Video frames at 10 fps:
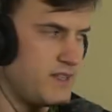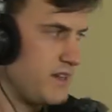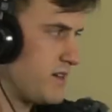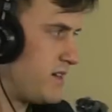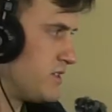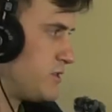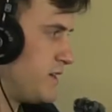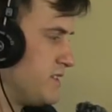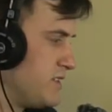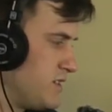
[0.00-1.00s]
that cause
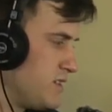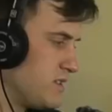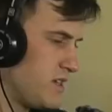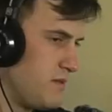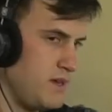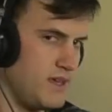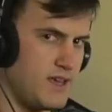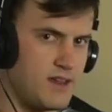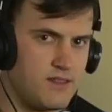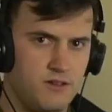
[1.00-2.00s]
transitions can be
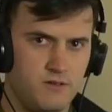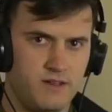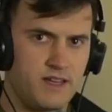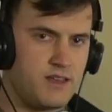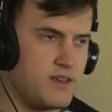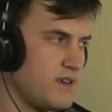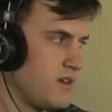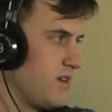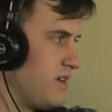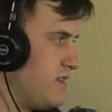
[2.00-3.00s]
anything you like.
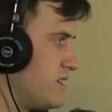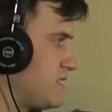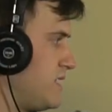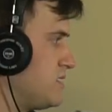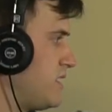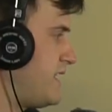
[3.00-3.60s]
In this case, I